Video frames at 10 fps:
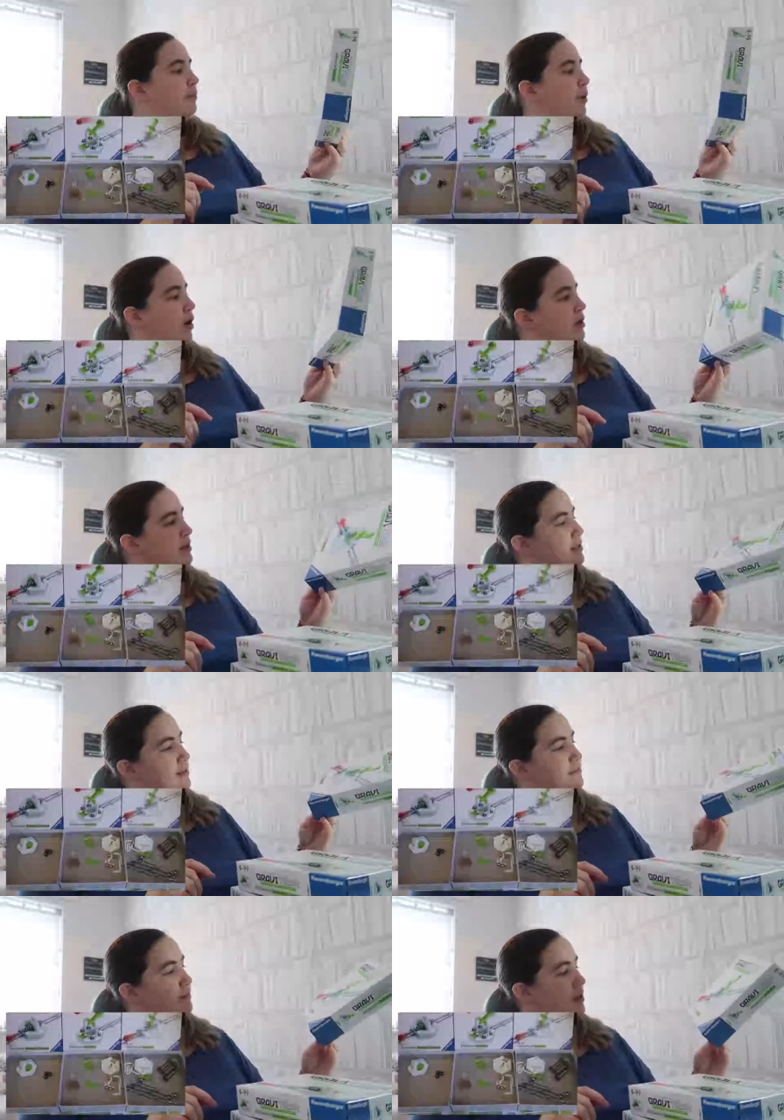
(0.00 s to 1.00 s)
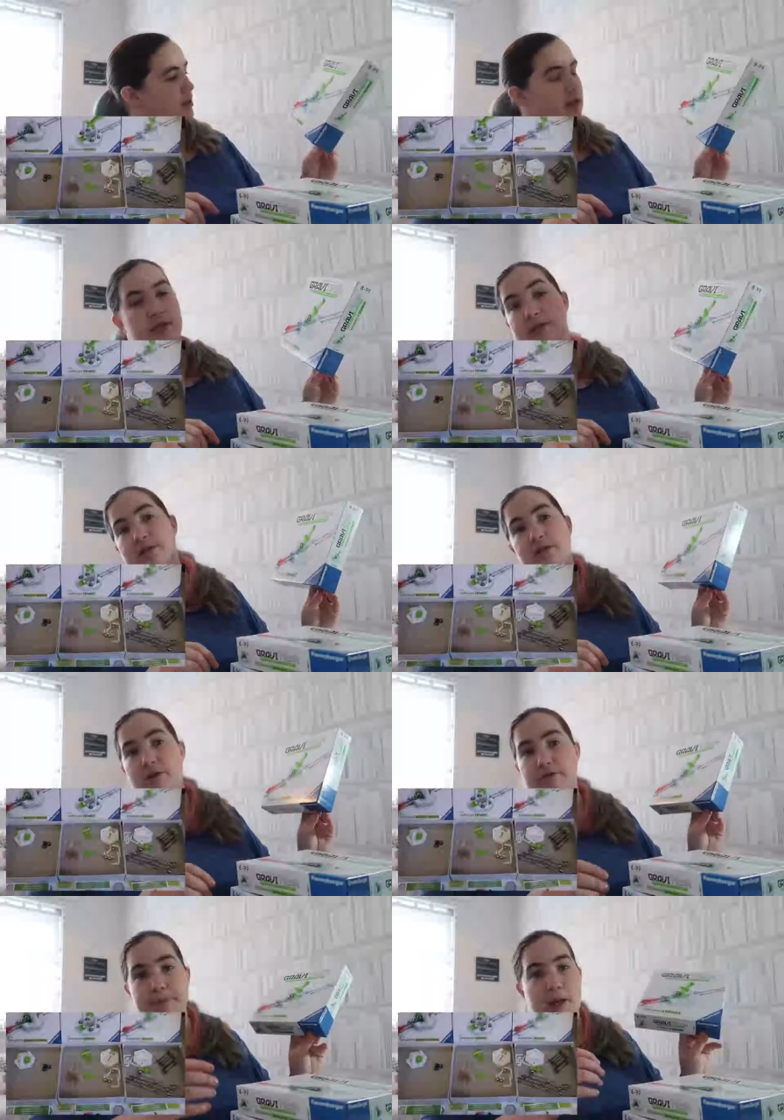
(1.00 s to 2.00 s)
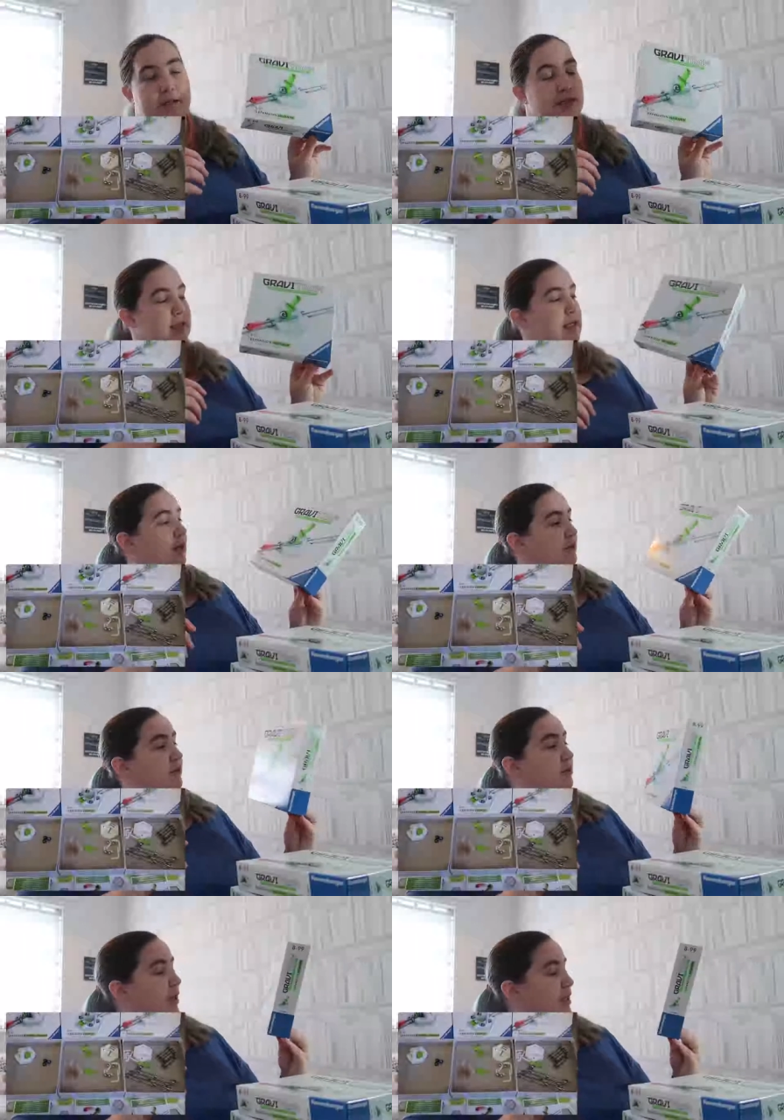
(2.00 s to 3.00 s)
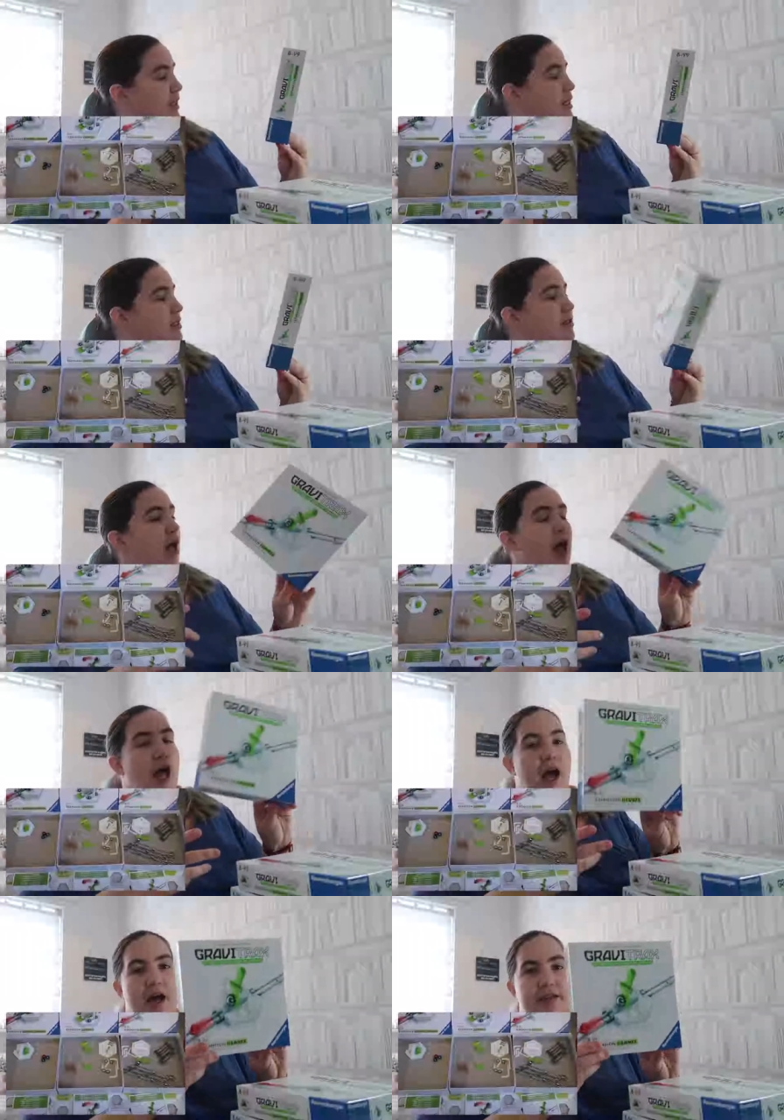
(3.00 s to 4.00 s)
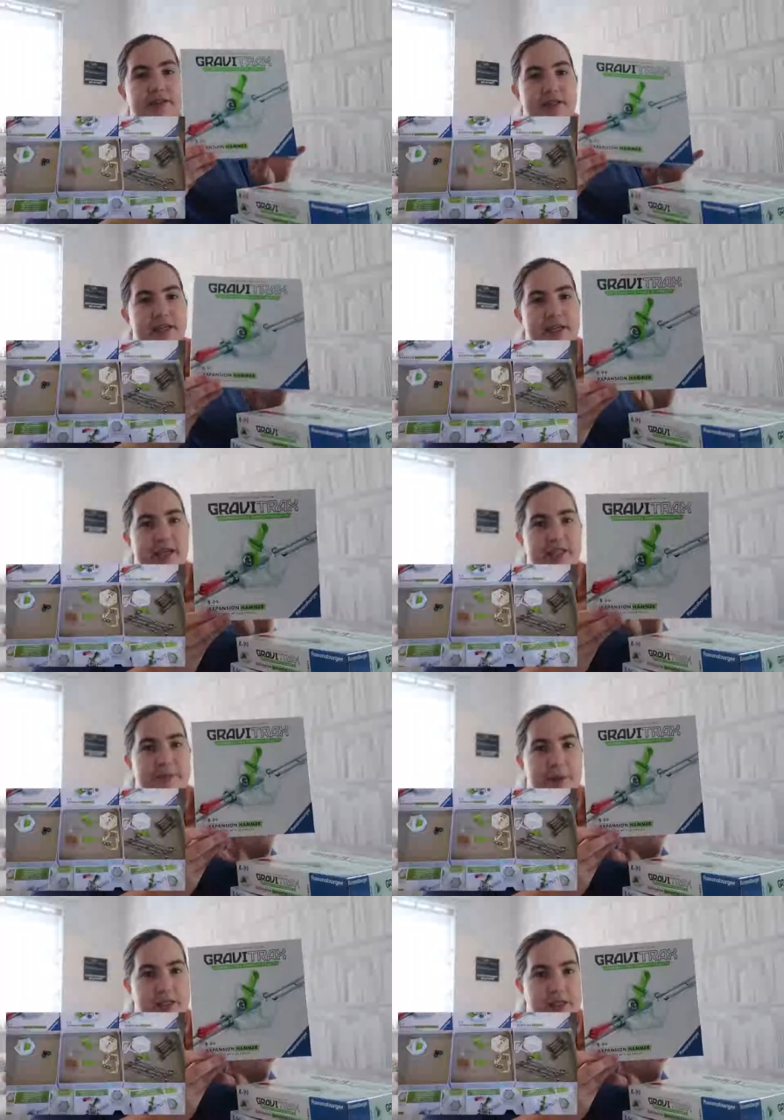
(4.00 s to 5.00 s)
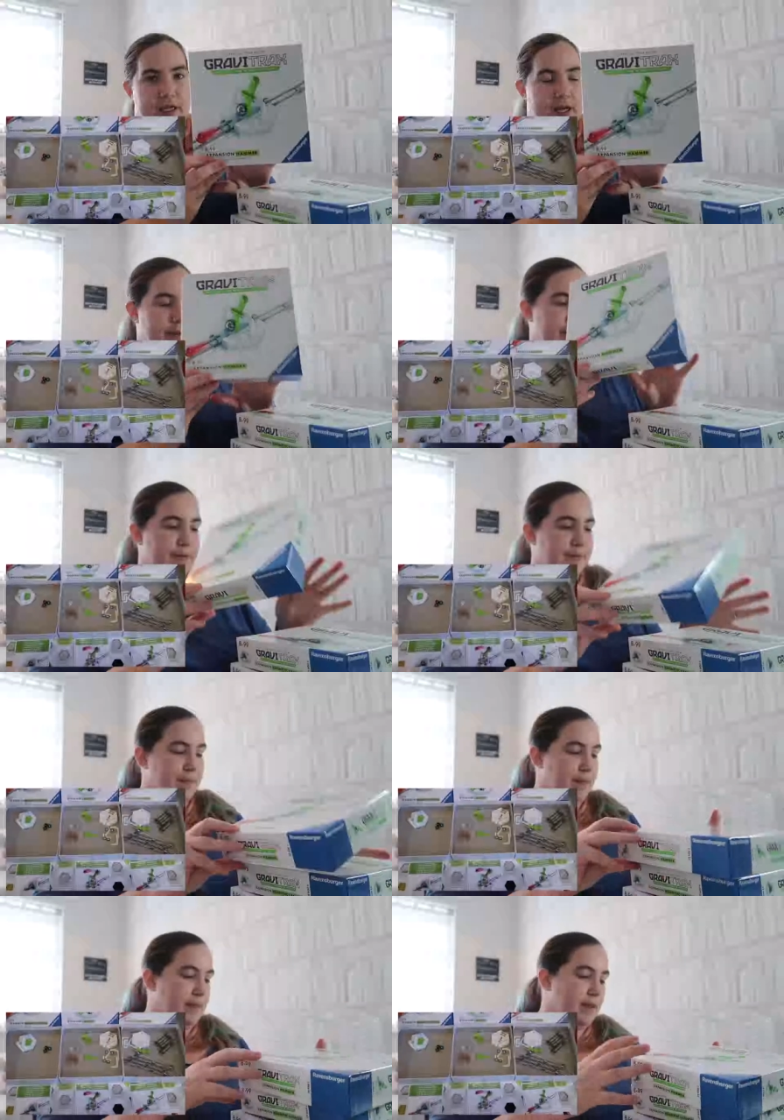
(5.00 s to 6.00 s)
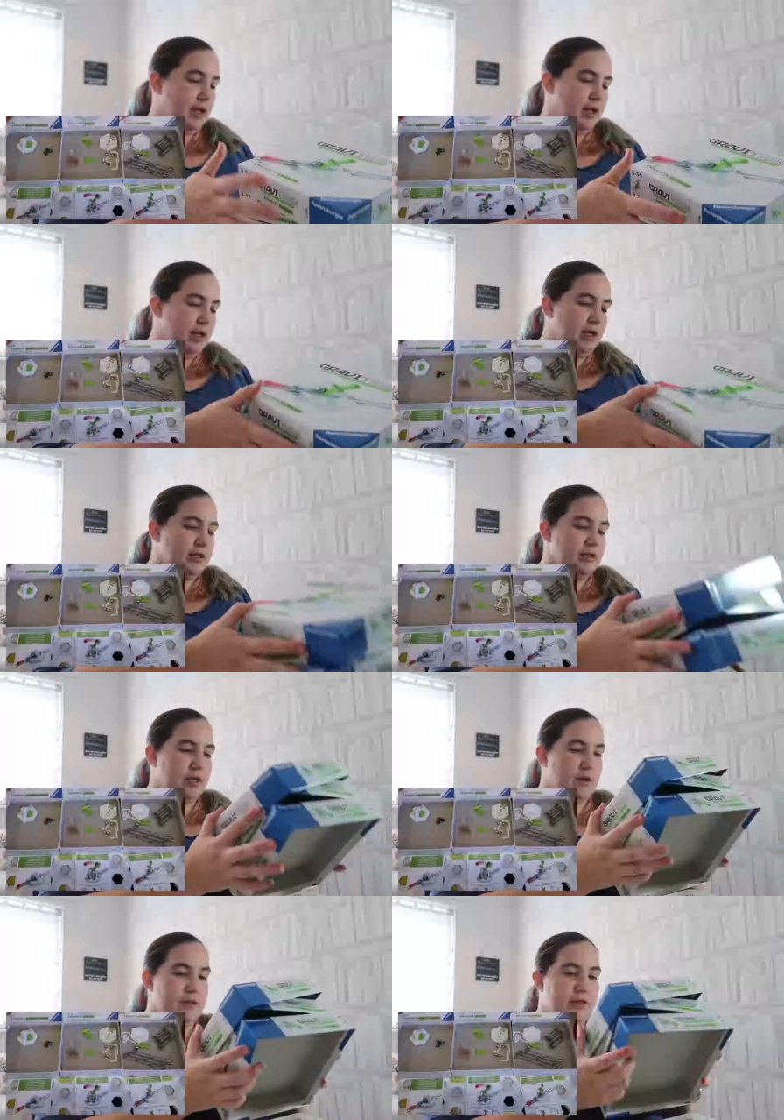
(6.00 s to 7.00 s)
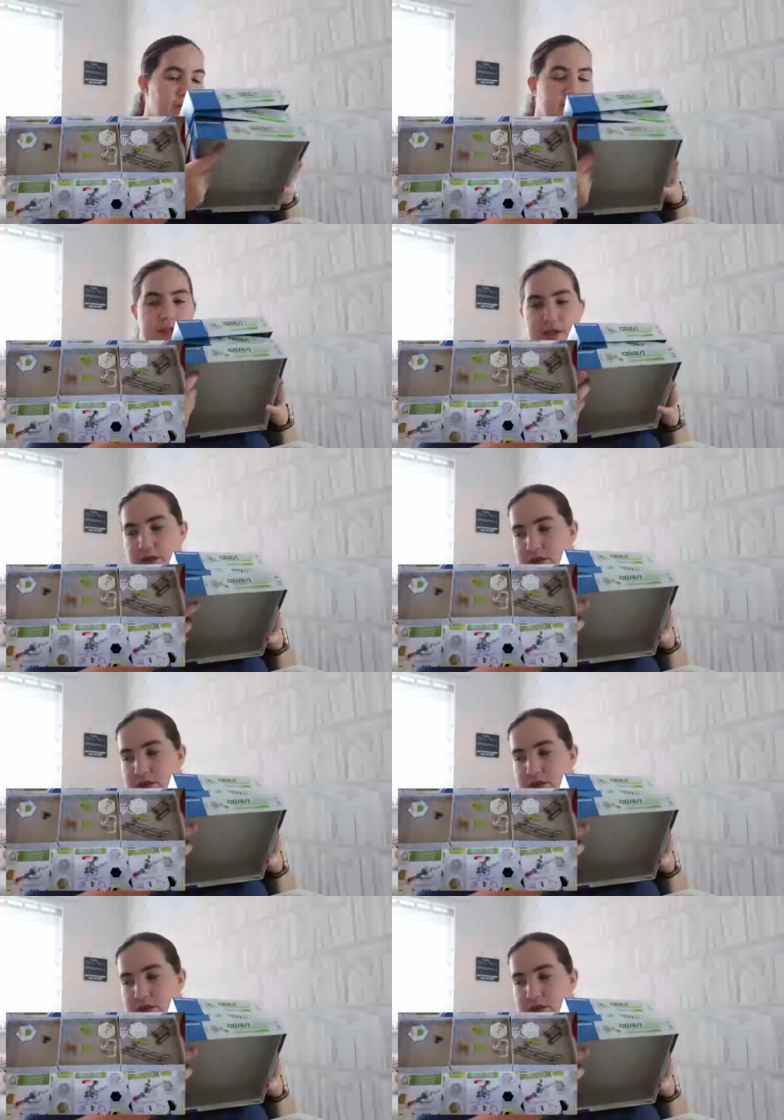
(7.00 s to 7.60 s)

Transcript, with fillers: box no respect in this house for my things. And the expansion hammer. So those are the